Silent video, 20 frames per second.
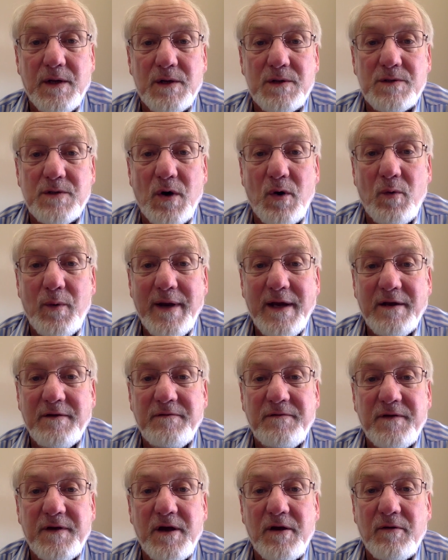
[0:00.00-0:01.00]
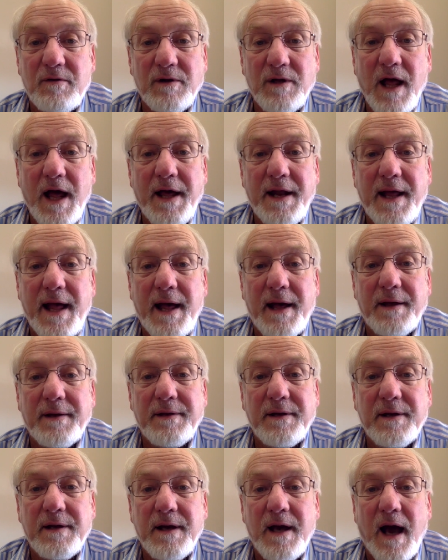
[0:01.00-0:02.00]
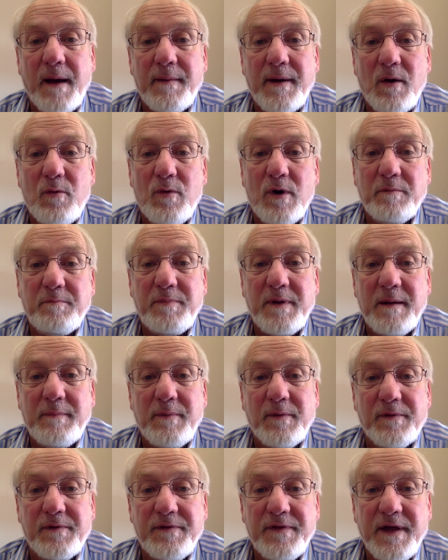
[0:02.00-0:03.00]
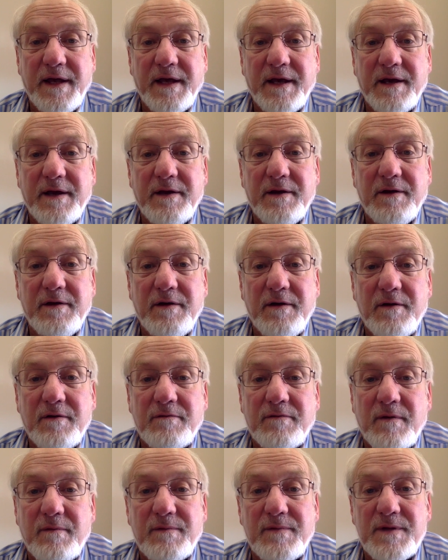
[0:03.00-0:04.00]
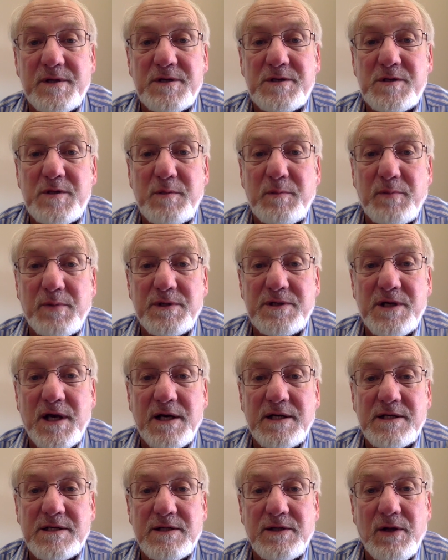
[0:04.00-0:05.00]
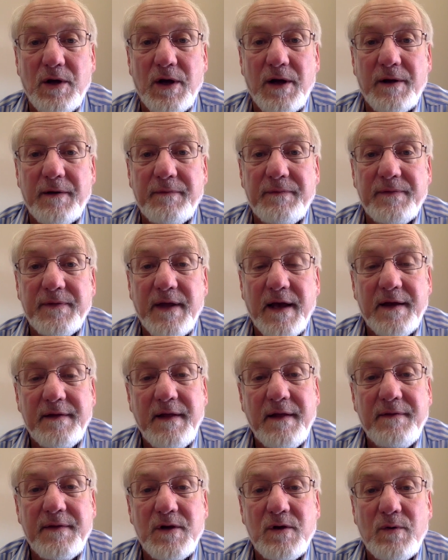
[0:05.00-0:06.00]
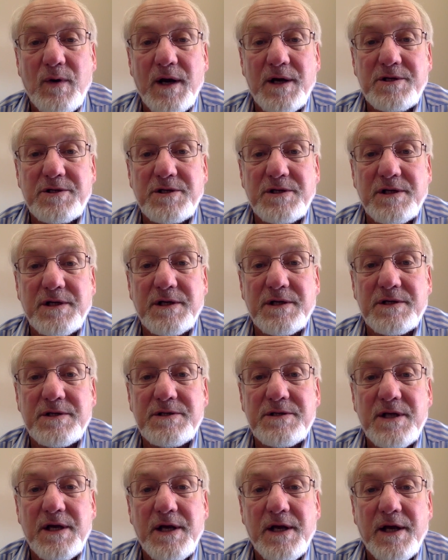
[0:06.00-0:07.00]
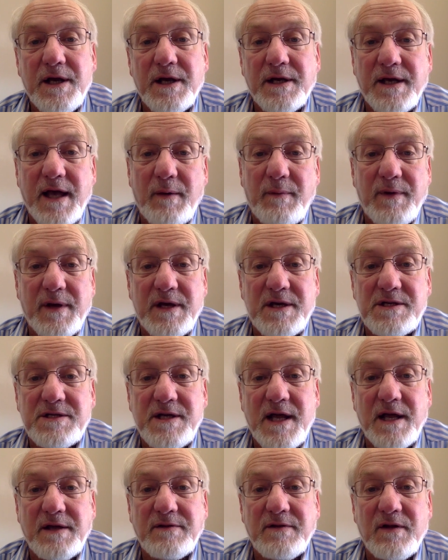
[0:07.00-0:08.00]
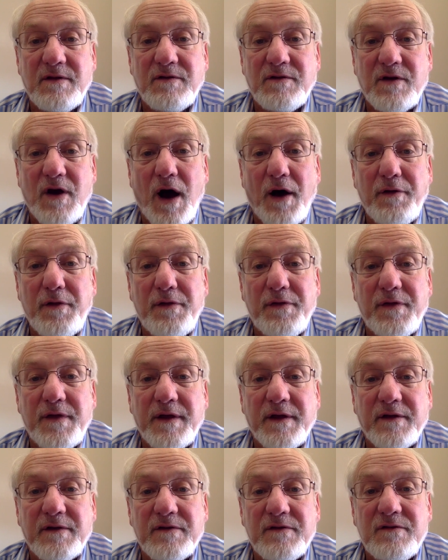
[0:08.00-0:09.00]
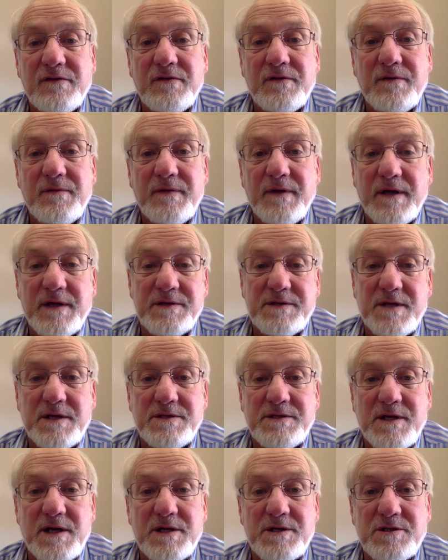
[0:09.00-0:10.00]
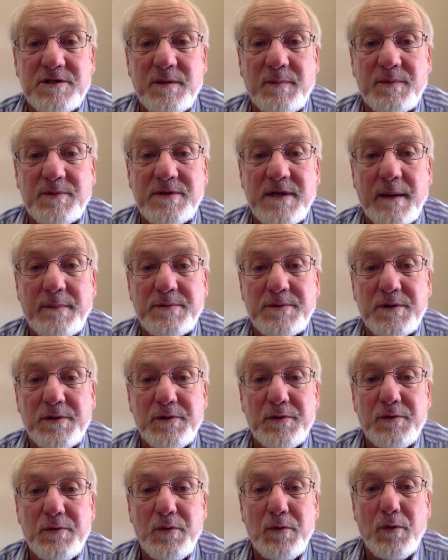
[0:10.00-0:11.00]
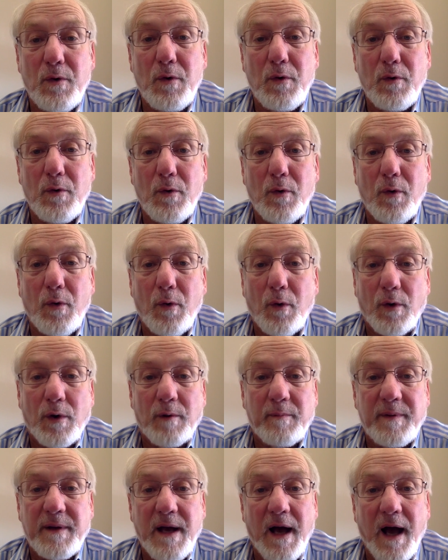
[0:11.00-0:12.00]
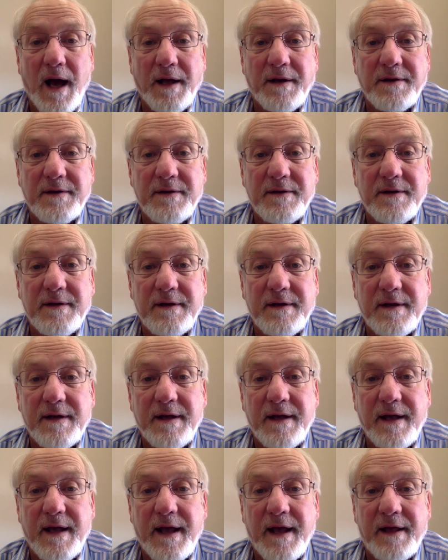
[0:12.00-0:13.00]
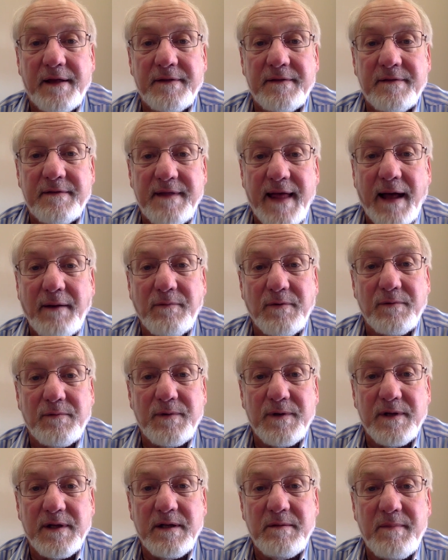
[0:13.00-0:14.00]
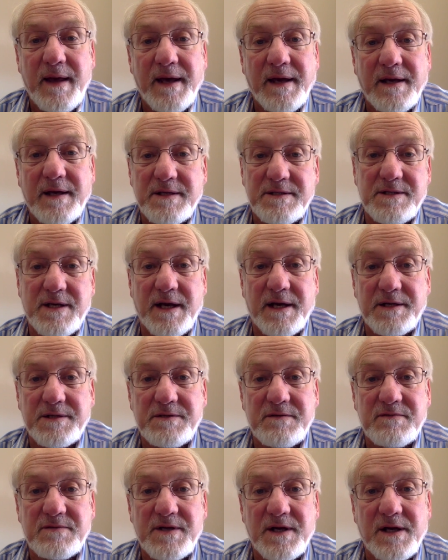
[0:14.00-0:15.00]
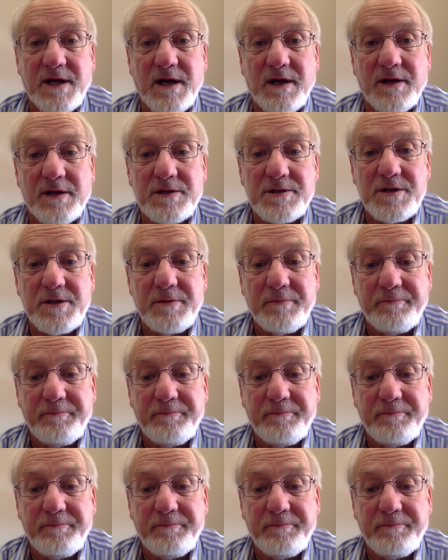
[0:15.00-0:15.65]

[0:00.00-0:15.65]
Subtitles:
So we can figure a lot out about what people think from this precise law. And then the question is, can we extend it to other things in sensation and perception or beyond? And that would really make the science of psychology.